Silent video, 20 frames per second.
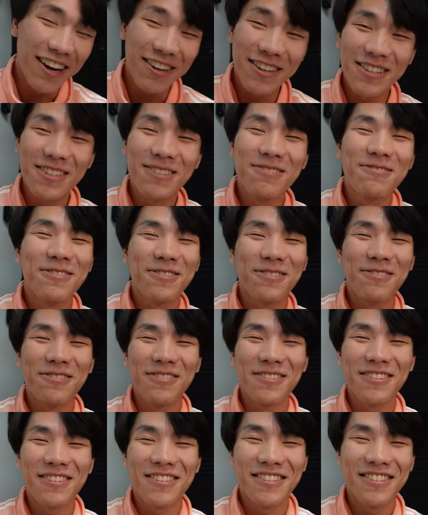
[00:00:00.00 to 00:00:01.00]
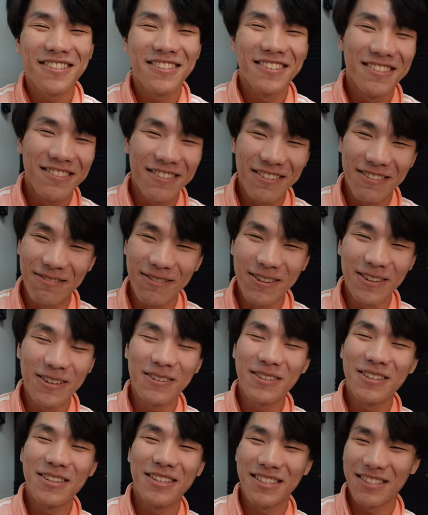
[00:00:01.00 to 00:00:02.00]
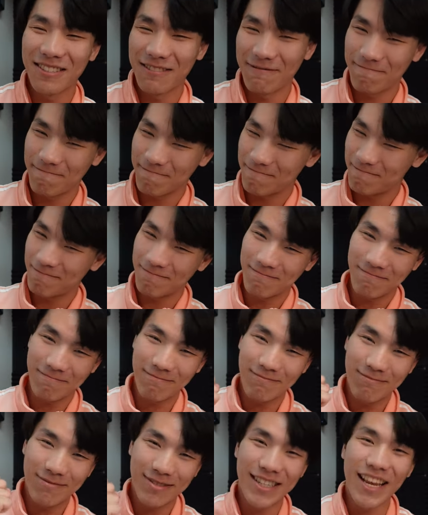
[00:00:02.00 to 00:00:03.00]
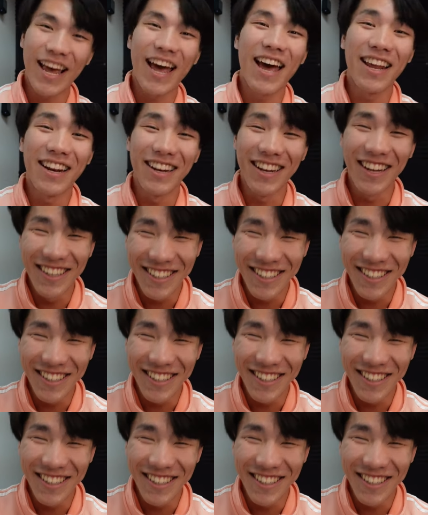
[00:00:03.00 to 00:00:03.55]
how can you record when you're just sad?